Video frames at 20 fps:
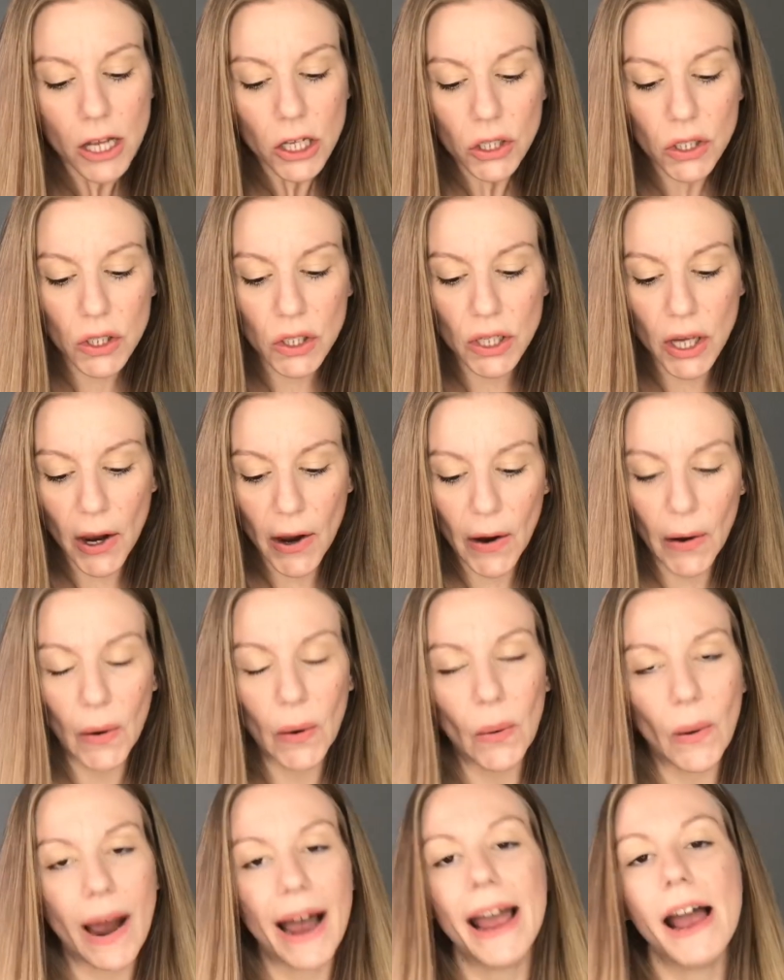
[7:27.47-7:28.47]

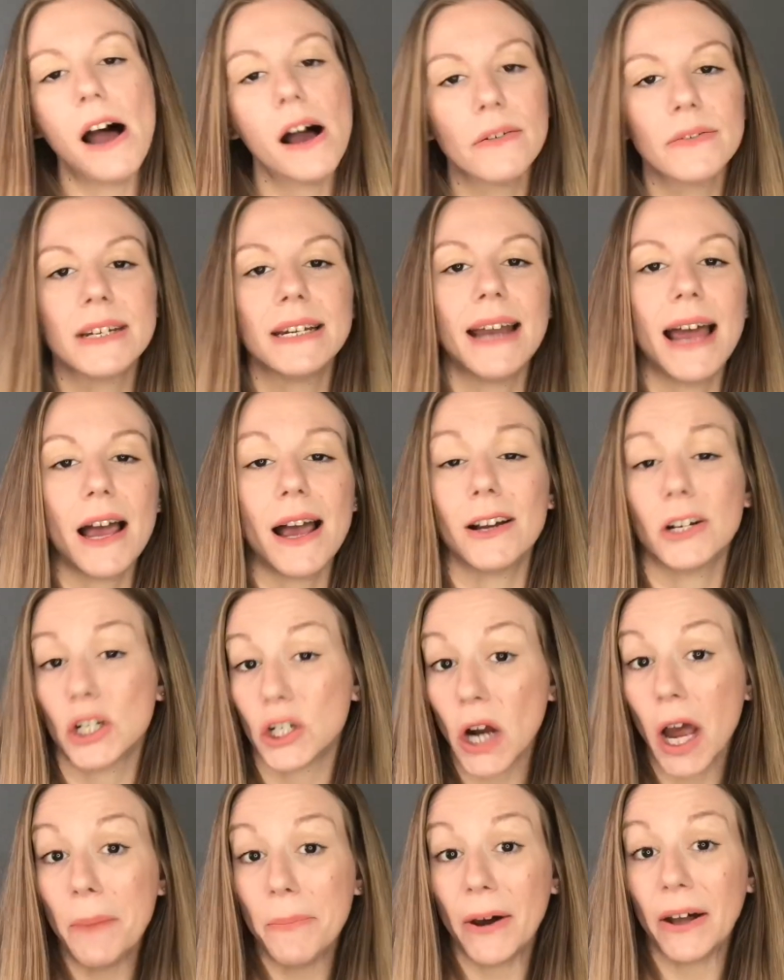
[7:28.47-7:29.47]
So I often
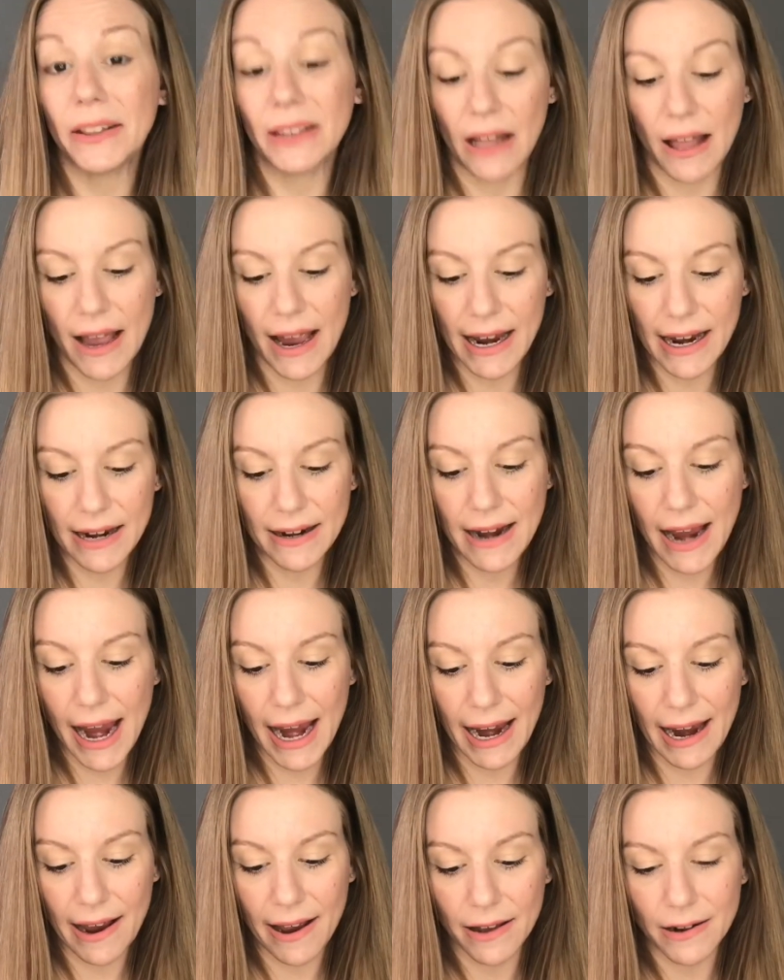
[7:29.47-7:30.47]
shop online
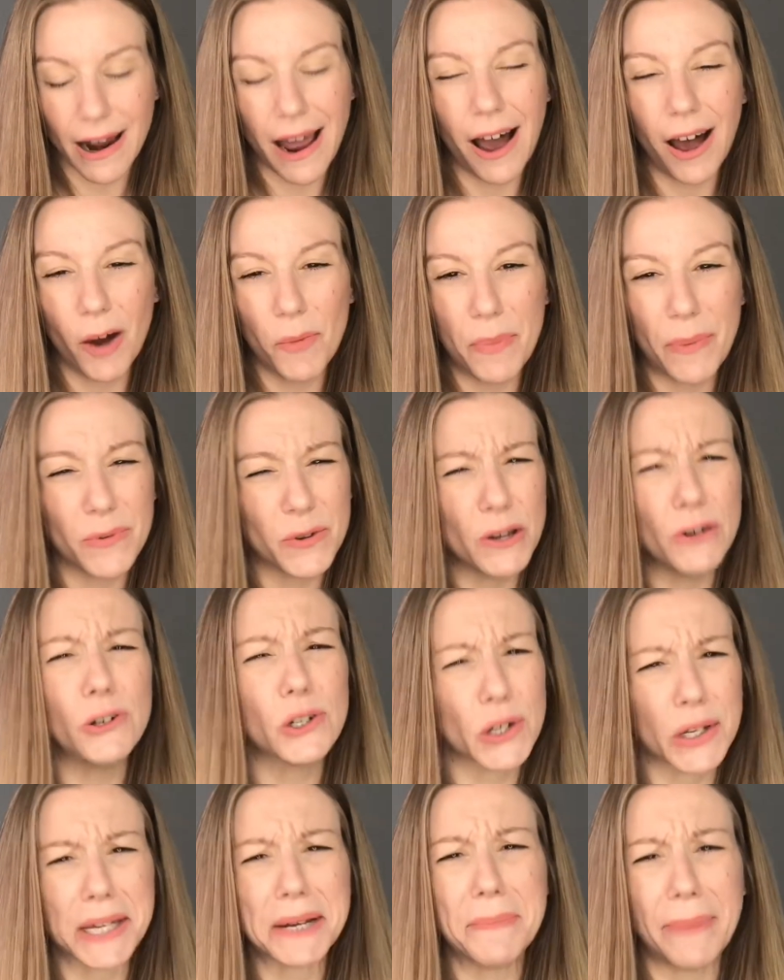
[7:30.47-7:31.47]
and I'll
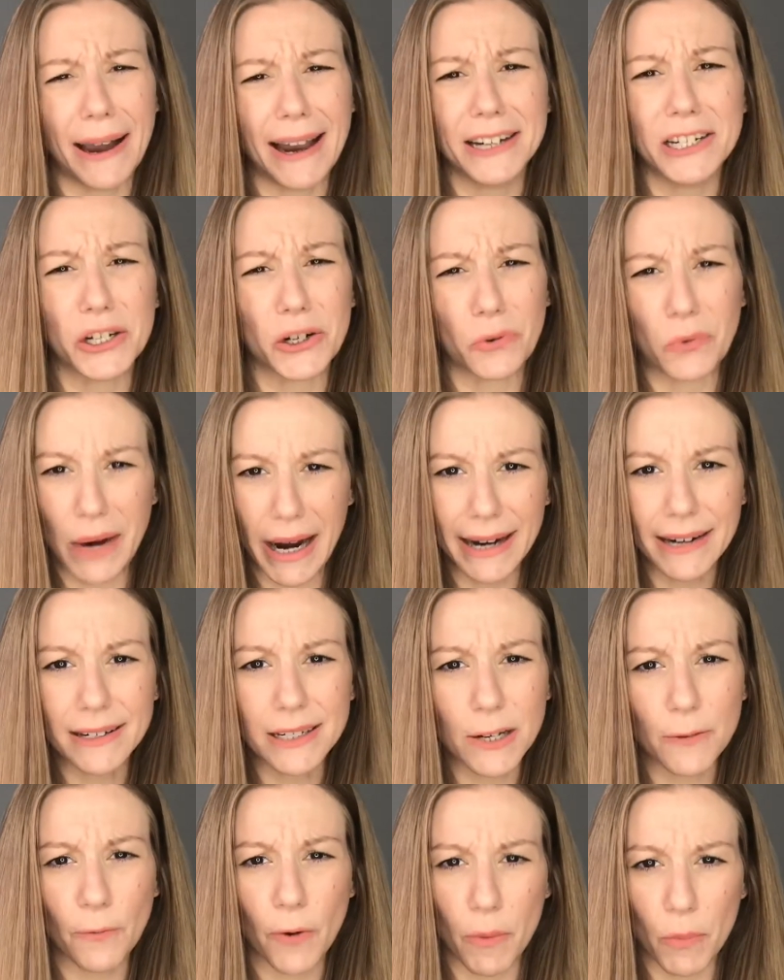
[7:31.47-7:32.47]
usually buy
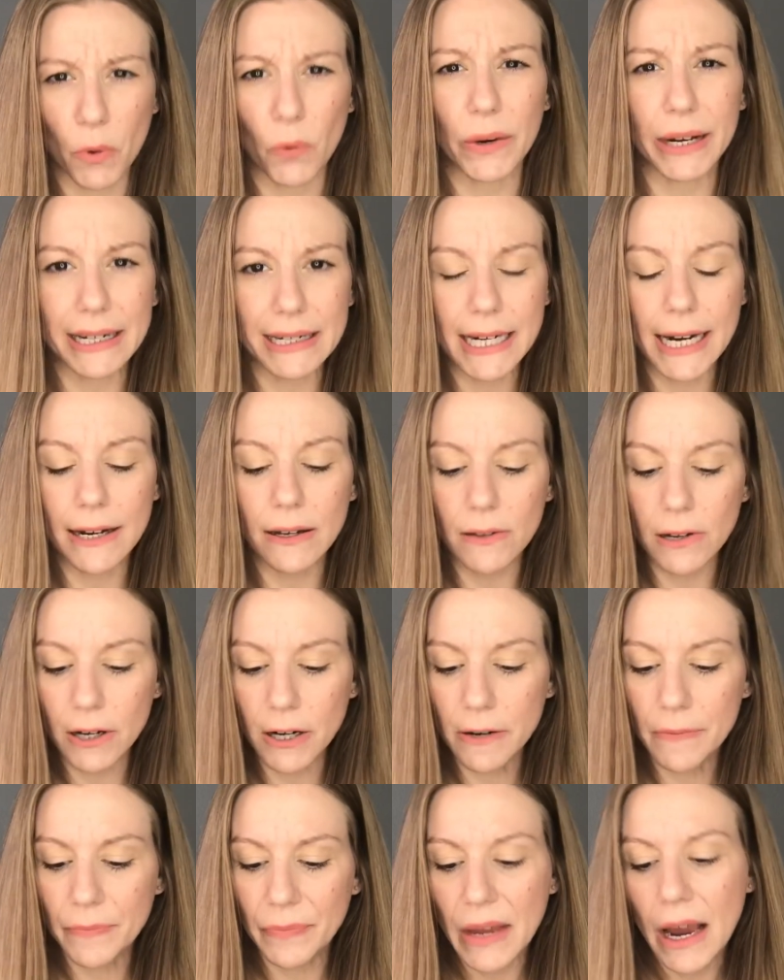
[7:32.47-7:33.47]
direct from a
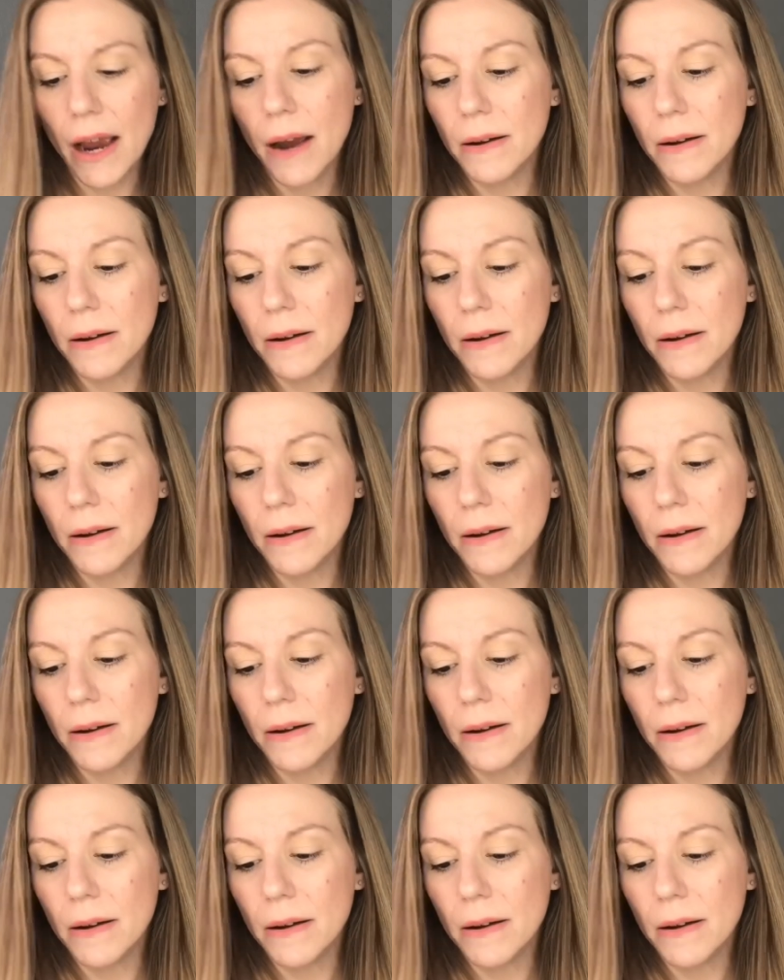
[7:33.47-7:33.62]
retailer.